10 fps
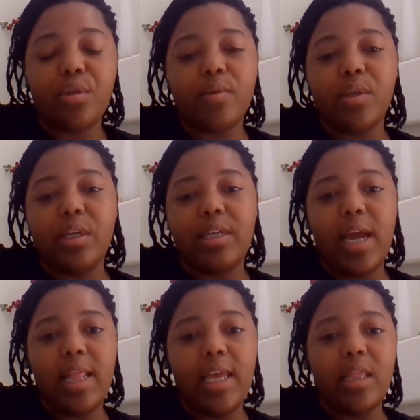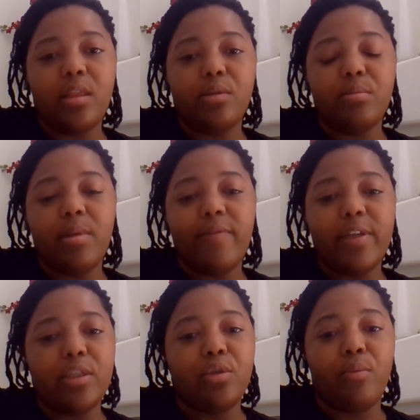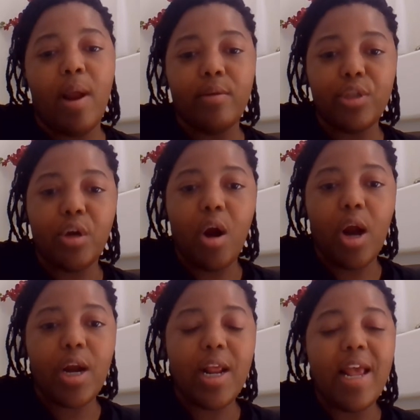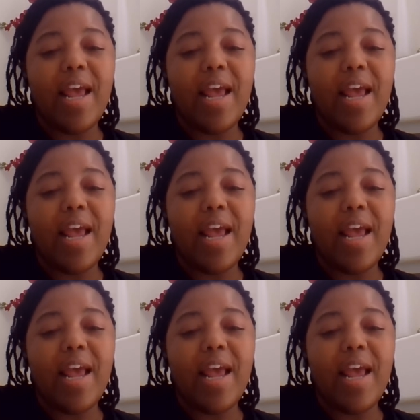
so it's going to dilate those blood vessels around your heart,